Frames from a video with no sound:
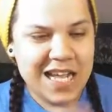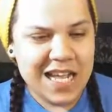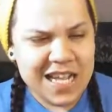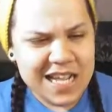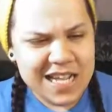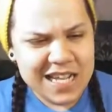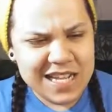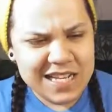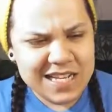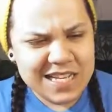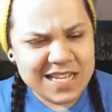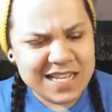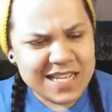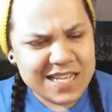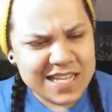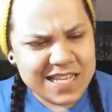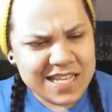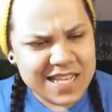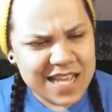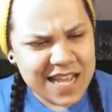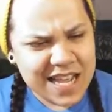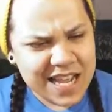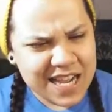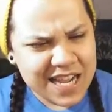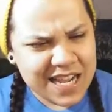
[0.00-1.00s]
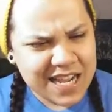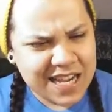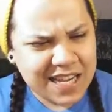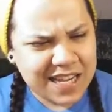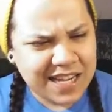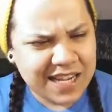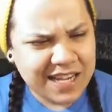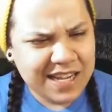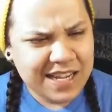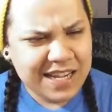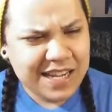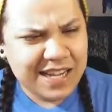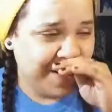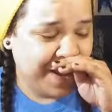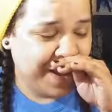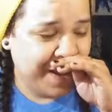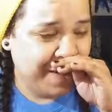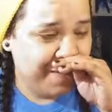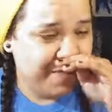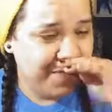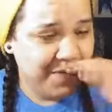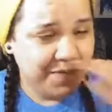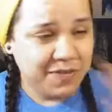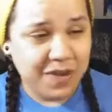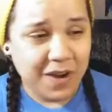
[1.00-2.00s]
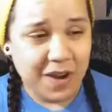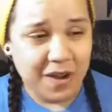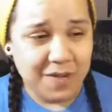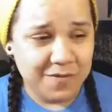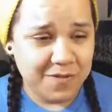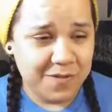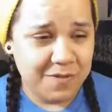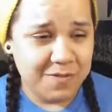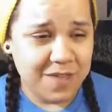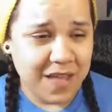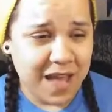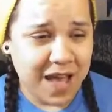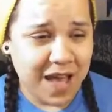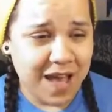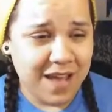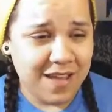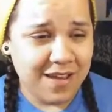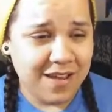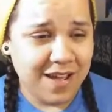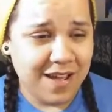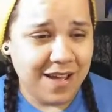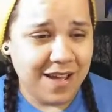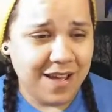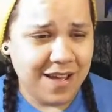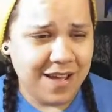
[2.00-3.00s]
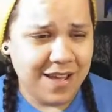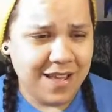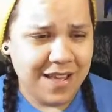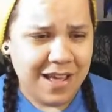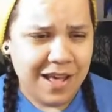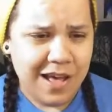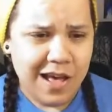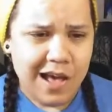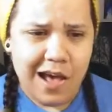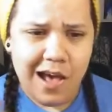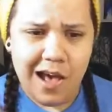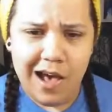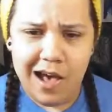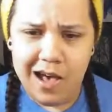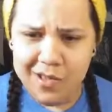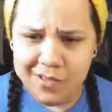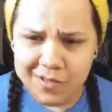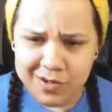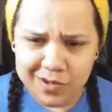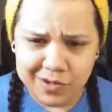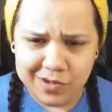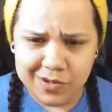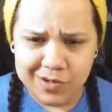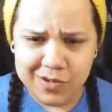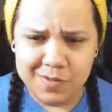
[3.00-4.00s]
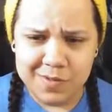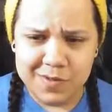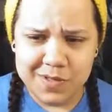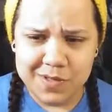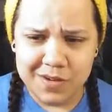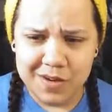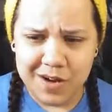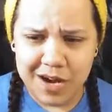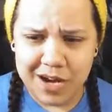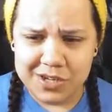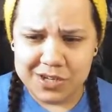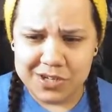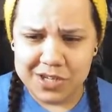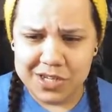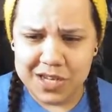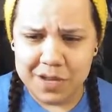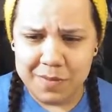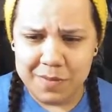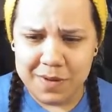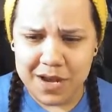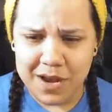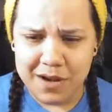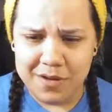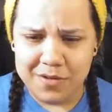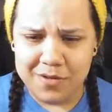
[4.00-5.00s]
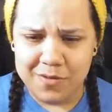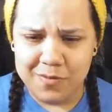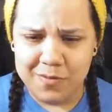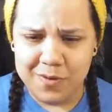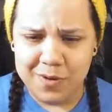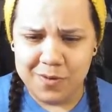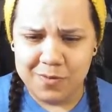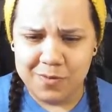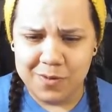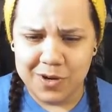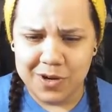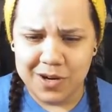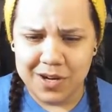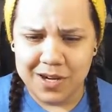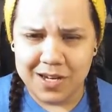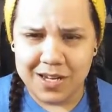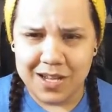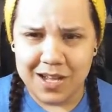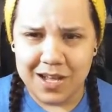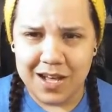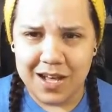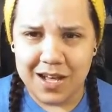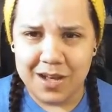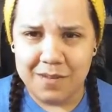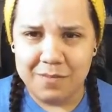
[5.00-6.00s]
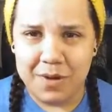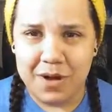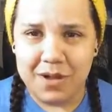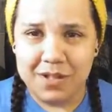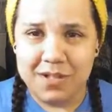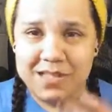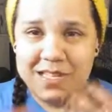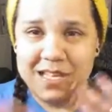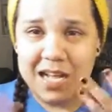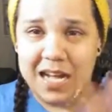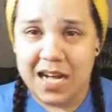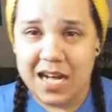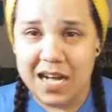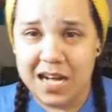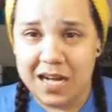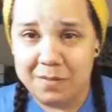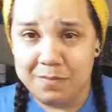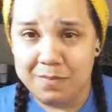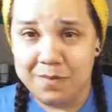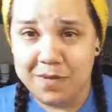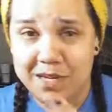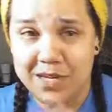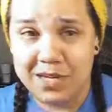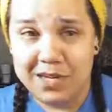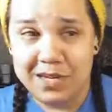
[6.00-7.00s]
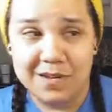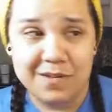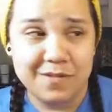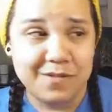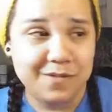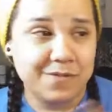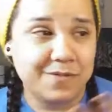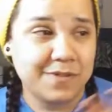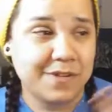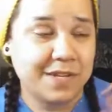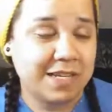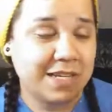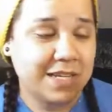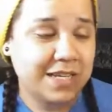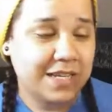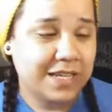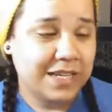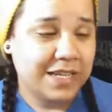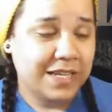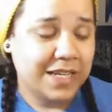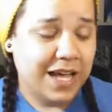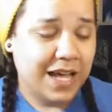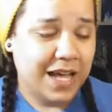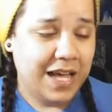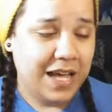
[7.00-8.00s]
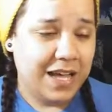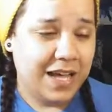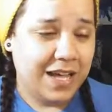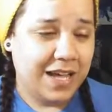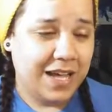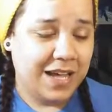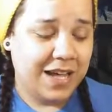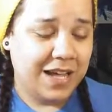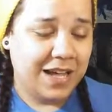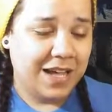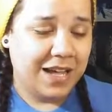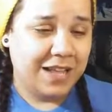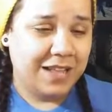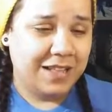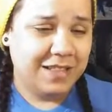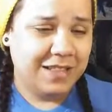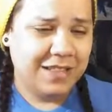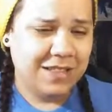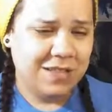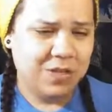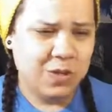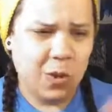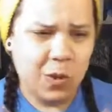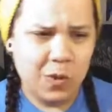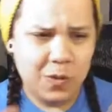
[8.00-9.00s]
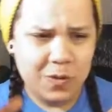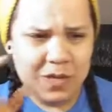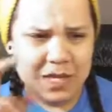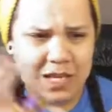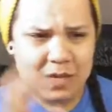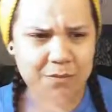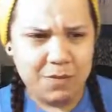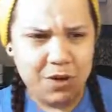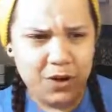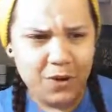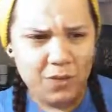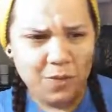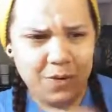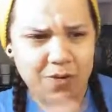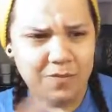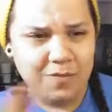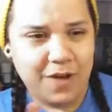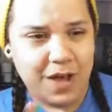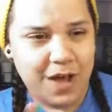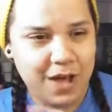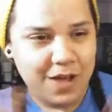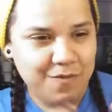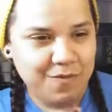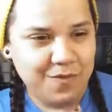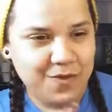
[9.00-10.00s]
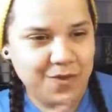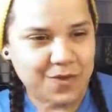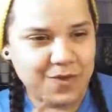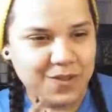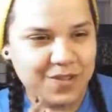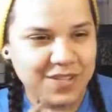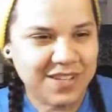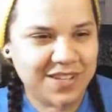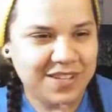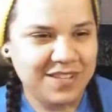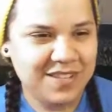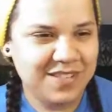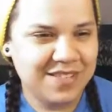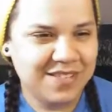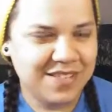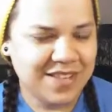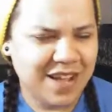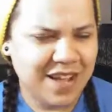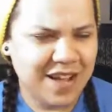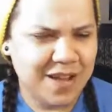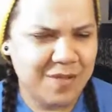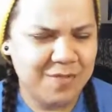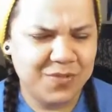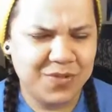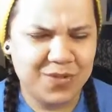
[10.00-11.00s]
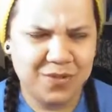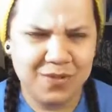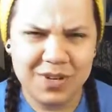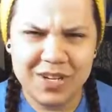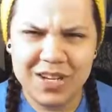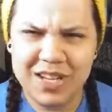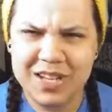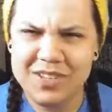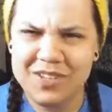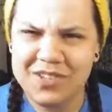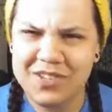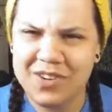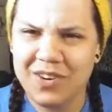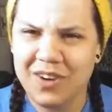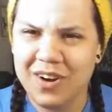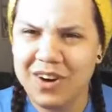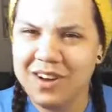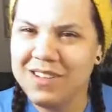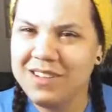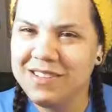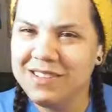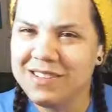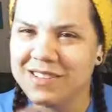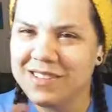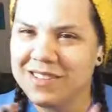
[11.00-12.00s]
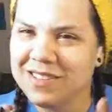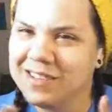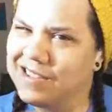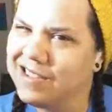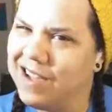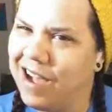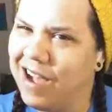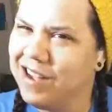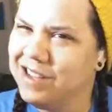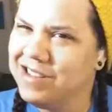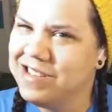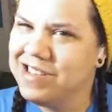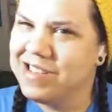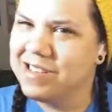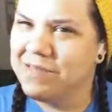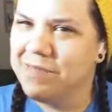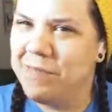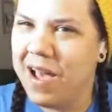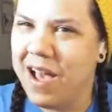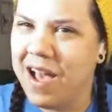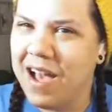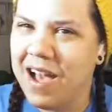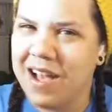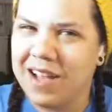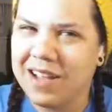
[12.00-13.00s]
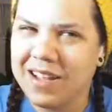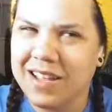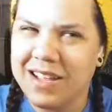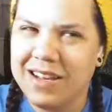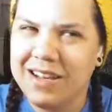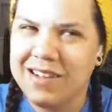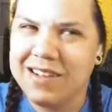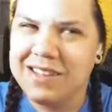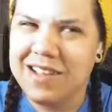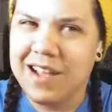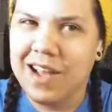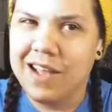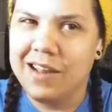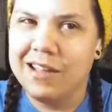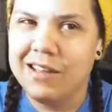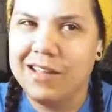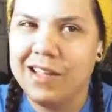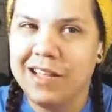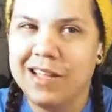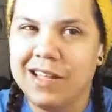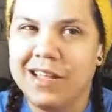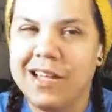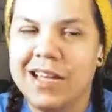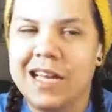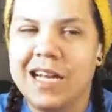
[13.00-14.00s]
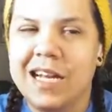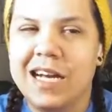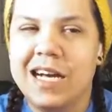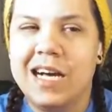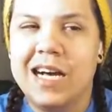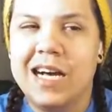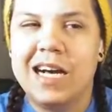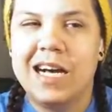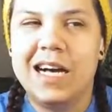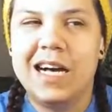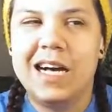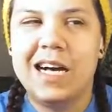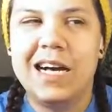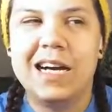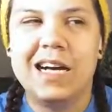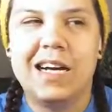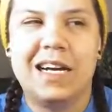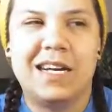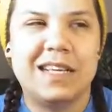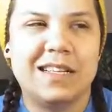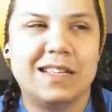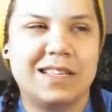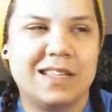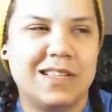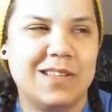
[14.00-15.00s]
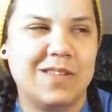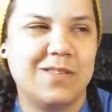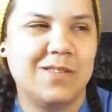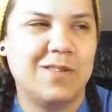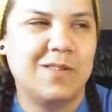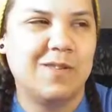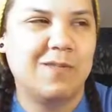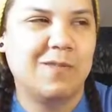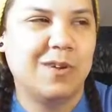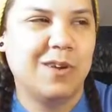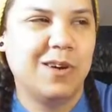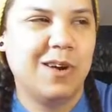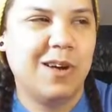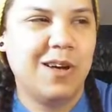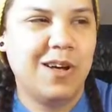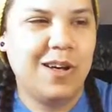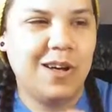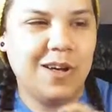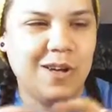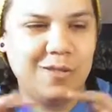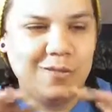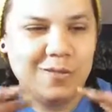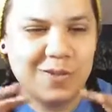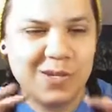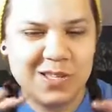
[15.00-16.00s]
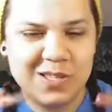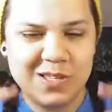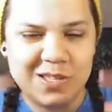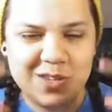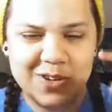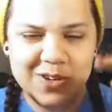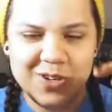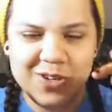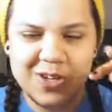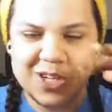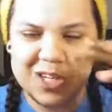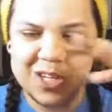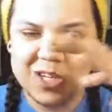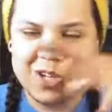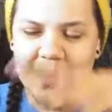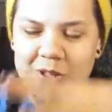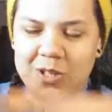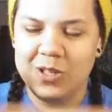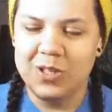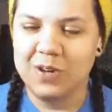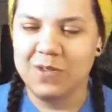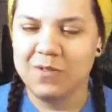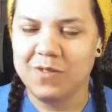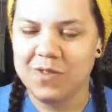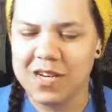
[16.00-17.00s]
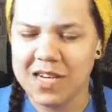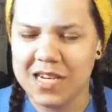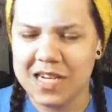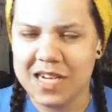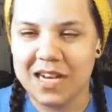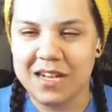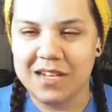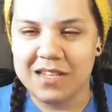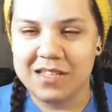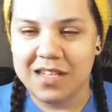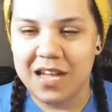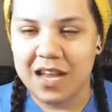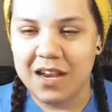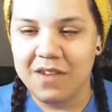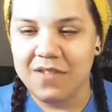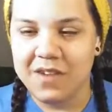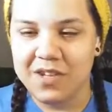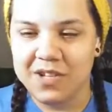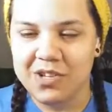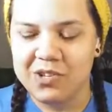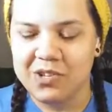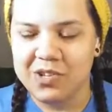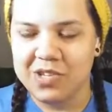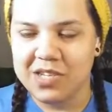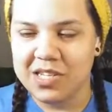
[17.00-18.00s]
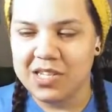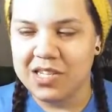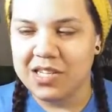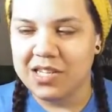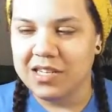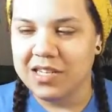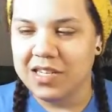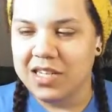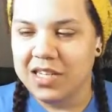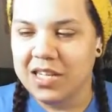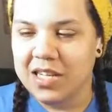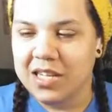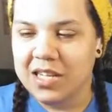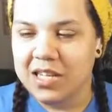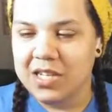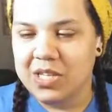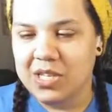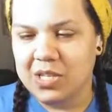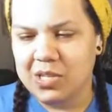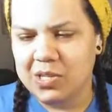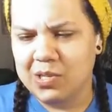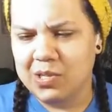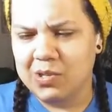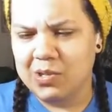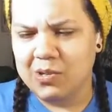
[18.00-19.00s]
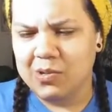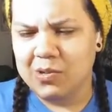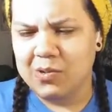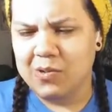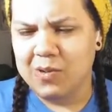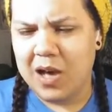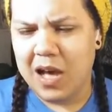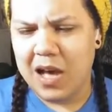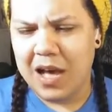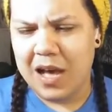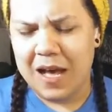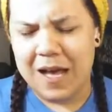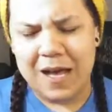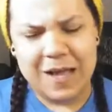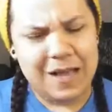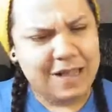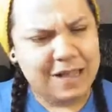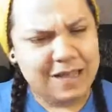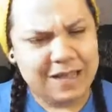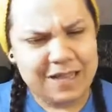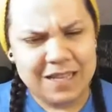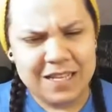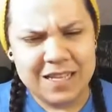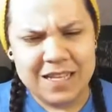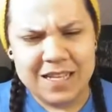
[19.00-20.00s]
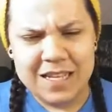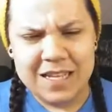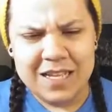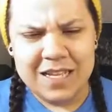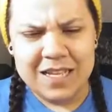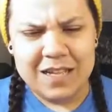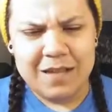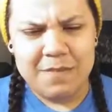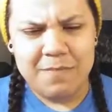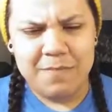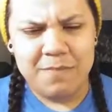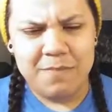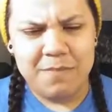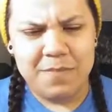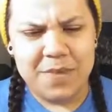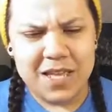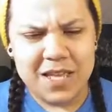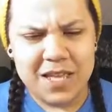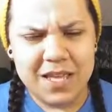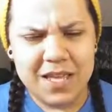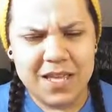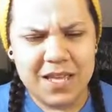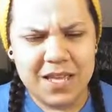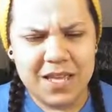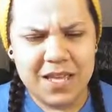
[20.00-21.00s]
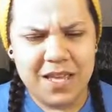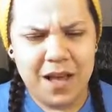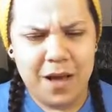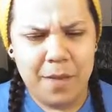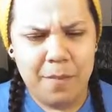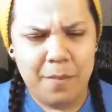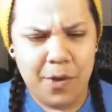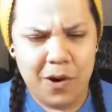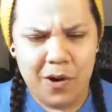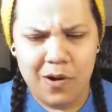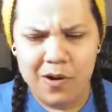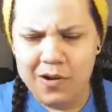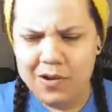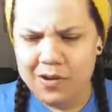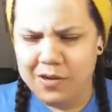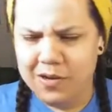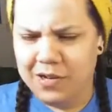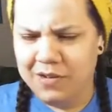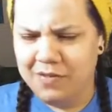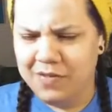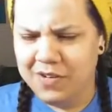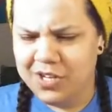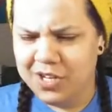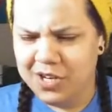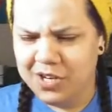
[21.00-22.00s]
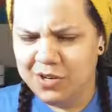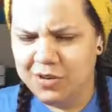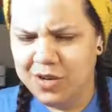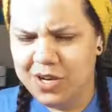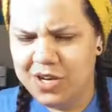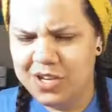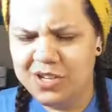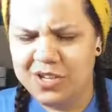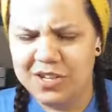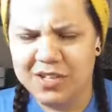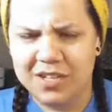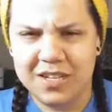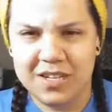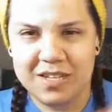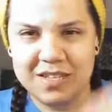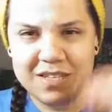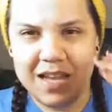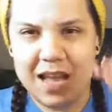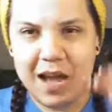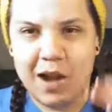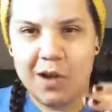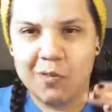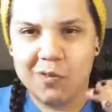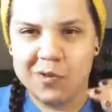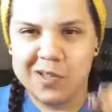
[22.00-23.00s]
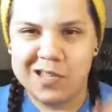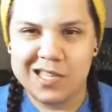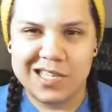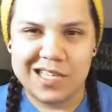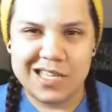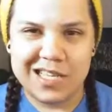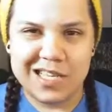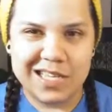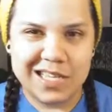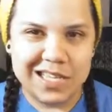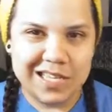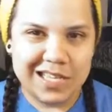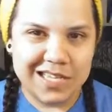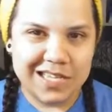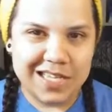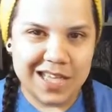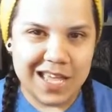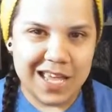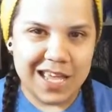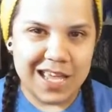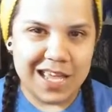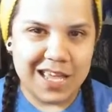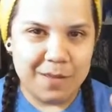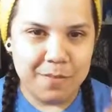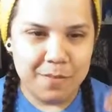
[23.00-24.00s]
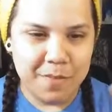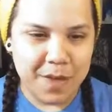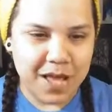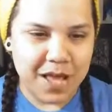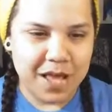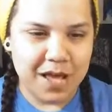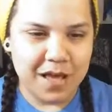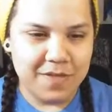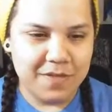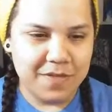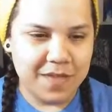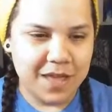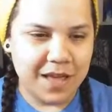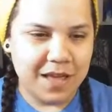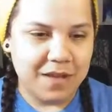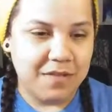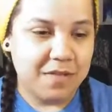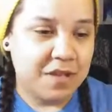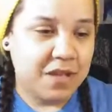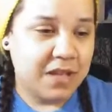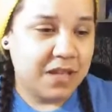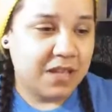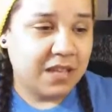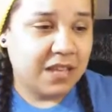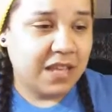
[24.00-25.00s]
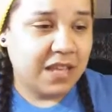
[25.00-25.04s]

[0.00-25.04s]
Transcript: And yeah, and, uh, moving on from that, uh, other groups that are actually coming out of the woodwork um, on top of uh, this whole emo revival is um, Three Days Grace and Godsmack. And it's kind of like, ah, so we're all resurging all over again. It's kind of interesting to uh, be a part of a generation that is now seeing a band that